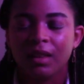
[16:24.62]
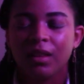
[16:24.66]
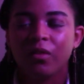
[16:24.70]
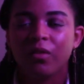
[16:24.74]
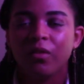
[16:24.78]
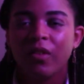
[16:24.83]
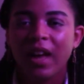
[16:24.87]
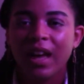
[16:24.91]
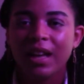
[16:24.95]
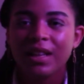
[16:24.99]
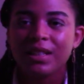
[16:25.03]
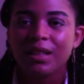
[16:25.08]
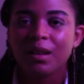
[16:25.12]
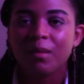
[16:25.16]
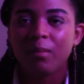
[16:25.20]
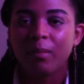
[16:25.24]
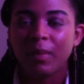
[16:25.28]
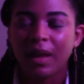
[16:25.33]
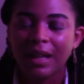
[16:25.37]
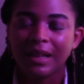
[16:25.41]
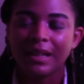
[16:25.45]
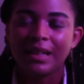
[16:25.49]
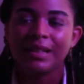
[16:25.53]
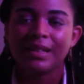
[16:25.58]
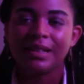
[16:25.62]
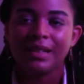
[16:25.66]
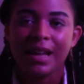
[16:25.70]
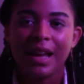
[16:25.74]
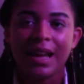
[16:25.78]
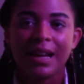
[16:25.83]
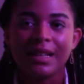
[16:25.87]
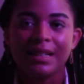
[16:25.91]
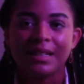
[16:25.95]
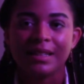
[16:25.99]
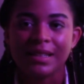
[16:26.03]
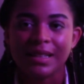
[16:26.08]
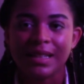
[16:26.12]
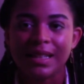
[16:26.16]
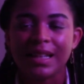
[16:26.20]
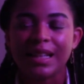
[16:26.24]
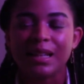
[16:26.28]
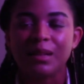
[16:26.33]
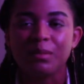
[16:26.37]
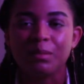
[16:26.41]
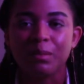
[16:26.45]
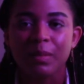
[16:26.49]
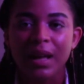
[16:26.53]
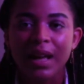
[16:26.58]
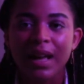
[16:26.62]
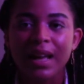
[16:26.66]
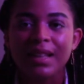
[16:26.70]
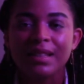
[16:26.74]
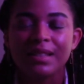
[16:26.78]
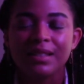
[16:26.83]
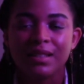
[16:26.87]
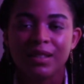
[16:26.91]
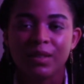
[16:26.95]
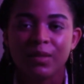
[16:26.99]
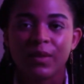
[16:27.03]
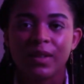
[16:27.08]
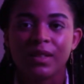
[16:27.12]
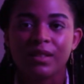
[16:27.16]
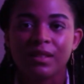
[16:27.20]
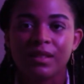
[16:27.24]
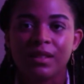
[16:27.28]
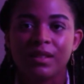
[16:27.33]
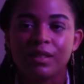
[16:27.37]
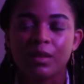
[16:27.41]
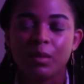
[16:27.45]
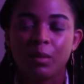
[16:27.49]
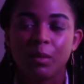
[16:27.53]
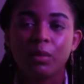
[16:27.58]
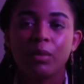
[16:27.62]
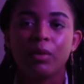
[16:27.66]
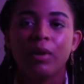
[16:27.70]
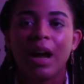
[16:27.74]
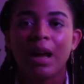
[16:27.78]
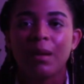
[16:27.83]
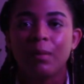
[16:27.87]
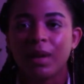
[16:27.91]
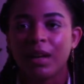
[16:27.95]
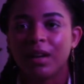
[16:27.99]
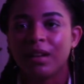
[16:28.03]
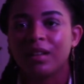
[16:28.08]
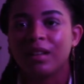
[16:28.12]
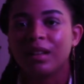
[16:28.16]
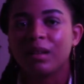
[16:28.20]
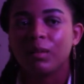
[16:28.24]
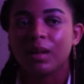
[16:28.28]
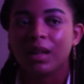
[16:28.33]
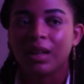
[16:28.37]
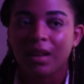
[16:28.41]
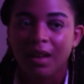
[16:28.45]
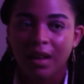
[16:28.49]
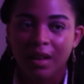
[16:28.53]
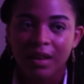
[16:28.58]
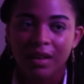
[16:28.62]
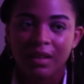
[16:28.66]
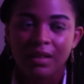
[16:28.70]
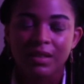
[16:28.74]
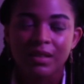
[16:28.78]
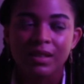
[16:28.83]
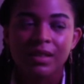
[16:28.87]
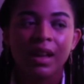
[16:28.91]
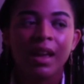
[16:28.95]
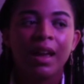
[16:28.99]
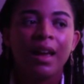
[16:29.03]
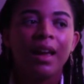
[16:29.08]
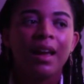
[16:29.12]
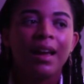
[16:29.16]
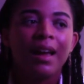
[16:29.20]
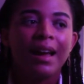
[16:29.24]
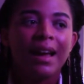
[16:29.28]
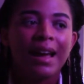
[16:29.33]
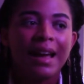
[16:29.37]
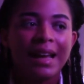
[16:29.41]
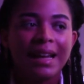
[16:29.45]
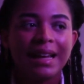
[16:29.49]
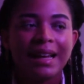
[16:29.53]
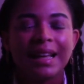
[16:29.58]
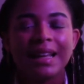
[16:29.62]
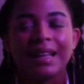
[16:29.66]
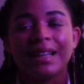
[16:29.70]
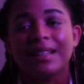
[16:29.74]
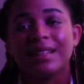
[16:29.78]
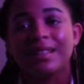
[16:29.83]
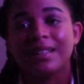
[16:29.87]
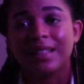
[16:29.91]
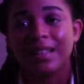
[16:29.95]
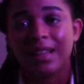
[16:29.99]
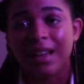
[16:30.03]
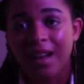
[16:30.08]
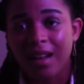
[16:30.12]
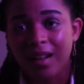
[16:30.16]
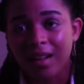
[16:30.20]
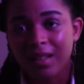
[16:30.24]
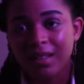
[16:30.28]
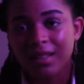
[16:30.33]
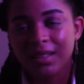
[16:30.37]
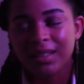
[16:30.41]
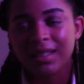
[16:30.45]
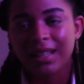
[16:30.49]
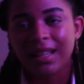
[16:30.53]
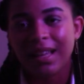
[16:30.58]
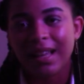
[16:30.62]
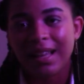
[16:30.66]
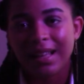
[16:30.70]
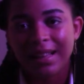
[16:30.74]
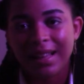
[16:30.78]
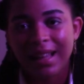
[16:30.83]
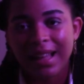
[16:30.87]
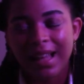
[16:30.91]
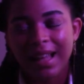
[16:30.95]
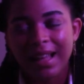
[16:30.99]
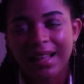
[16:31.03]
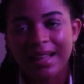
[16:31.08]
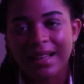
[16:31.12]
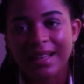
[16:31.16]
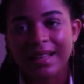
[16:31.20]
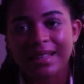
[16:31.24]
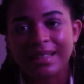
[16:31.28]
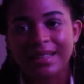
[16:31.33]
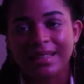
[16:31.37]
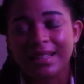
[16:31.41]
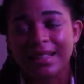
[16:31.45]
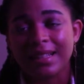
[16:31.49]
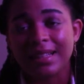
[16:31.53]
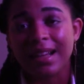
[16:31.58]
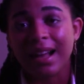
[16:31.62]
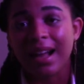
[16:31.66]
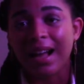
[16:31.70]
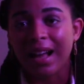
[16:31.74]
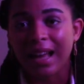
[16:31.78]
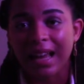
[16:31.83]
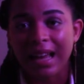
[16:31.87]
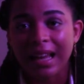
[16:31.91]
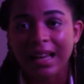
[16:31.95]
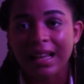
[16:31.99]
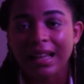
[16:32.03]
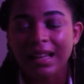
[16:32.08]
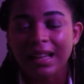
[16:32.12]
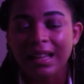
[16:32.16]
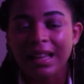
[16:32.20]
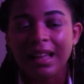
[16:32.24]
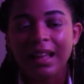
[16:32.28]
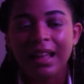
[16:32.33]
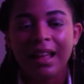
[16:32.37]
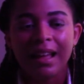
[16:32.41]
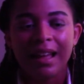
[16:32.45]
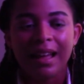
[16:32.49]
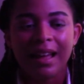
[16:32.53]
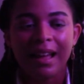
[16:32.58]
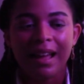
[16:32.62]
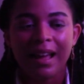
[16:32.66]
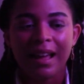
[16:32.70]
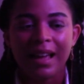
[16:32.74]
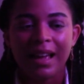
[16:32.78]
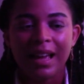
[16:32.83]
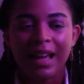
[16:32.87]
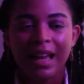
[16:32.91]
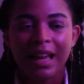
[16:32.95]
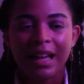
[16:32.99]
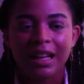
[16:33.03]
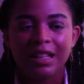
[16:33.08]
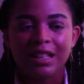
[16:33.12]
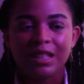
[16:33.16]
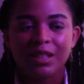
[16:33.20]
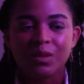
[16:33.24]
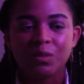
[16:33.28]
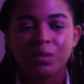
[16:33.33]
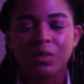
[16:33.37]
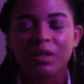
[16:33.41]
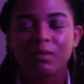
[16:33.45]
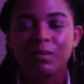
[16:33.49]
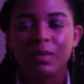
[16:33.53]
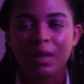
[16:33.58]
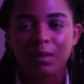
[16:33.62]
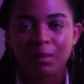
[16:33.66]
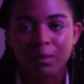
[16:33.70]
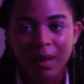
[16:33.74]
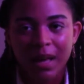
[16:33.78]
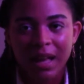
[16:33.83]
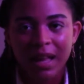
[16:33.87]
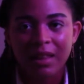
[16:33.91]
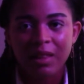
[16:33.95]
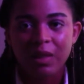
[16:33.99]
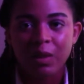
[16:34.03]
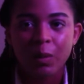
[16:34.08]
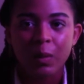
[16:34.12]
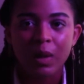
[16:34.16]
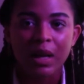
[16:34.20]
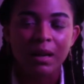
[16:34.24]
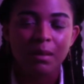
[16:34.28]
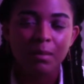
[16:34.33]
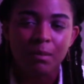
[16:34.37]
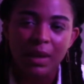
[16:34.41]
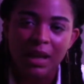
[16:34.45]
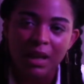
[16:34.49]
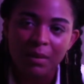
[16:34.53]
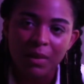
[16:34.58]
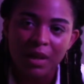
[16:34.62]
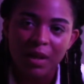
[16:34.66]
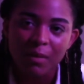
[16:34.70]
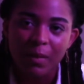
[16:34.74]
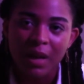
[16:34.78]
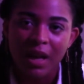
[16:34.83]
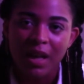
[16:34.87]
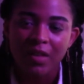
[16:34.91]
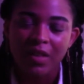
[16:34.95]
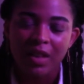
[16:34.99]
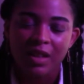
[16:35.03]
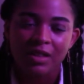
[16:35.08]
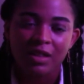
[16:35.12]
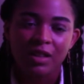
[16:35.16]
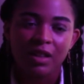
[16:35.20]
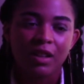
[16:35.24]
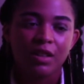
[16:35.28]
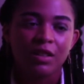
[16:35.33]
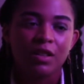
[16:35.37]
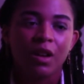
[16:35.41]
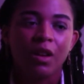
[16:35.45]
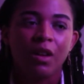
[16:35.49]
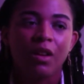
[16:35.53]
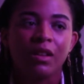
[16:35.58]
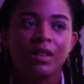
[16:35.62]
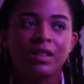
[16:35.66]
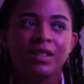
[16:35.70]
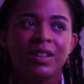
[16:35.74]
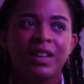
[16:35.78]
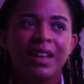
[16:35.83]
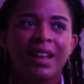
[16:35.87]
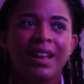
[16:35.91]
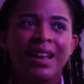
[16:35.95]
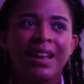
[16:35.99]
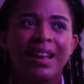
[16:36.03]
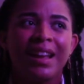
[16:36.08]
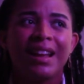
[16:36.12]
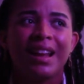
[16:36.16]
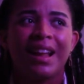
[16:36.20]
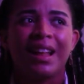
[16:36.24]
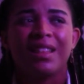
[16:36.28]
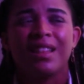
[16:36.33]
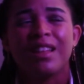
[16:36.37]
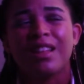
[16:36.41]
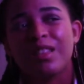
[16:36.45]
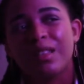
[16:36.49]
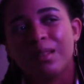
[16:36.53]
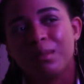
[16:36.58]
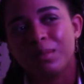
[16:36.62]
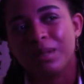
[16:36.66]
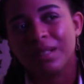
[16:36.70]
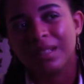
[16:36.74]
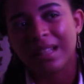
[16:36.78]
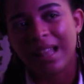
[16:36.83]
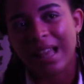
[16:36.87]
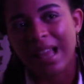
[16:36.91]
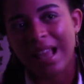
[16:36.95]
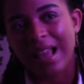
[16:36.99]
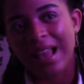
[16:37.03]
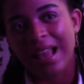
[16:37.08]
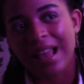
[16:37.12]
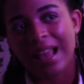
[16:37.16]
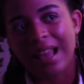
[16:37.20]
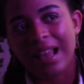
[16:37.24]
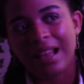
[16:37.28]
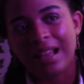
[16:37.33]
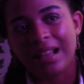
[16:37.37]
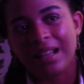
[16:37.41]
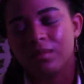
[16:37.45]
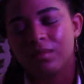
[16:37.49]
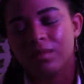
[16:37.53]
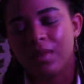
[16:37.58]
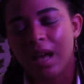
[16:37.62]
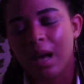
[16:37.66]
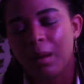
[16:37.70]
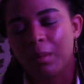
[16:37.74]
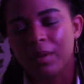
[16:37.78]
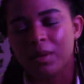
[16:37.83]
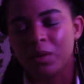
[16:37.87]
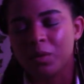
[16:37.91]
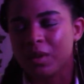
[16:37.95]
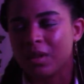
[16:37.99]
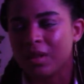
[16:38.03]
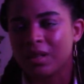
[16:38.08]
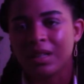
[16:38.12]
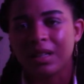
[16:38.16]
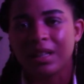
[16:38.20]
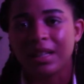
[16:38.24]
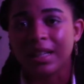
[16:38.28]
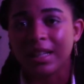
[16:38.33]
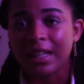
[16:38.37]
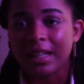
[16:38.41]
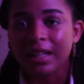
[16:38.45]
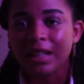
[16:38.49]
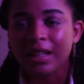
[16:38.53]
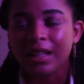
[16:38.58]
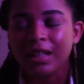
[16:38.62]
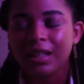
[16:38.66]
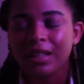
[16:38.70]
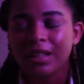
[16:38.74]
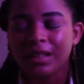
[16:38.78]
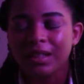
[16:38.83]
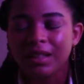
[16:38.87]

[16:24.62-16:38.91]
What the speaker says: Phantom Menace has the biggest differences primarily because Anakin is young in that he is 9, and with Macbeth, we meet Macbeth as an adult, and I think the play happens within a year,